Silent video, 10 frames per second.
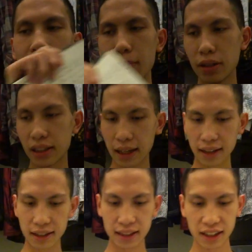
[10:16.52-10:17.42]
because
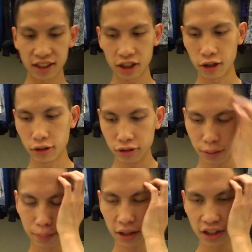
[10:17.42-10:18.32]
I like to go through
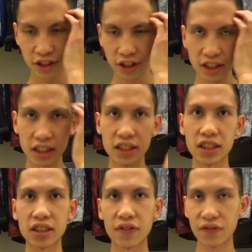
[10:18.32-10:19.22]
Pinterest and
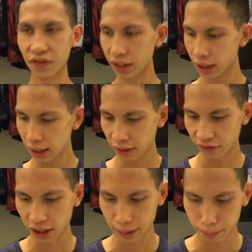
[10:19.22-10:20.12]
just
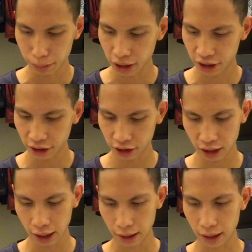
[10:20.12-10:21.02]
find pictures
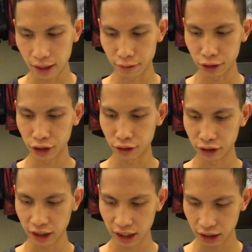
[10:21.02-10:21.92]
that I really
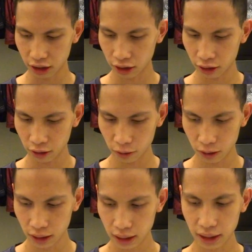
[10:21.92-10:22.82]
relate to,
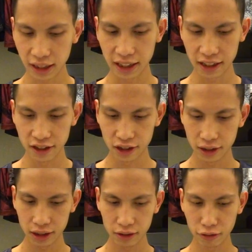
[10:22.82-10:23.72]
and then
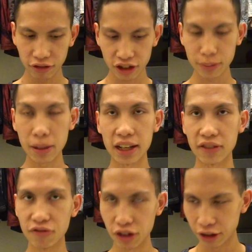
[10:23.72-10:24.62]
review my
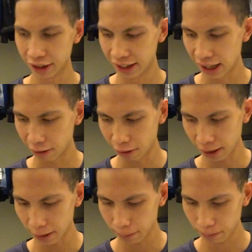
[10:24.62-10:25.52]
info in that
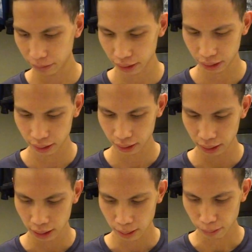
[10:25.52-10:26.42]
way.
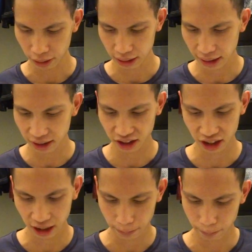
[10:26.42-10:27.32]
But
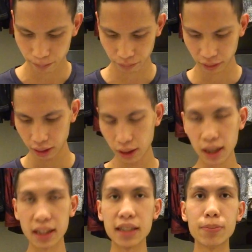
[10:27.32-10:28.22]
sadly,
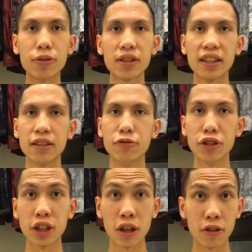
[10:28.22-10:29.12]
this book didn't
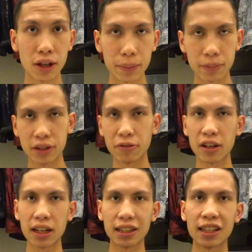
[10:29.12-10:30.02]
really hold up the
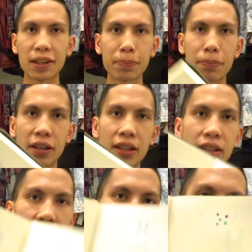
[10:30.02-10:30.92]
way I'd like,
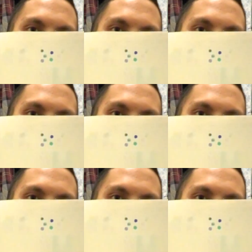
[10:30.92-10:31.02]
because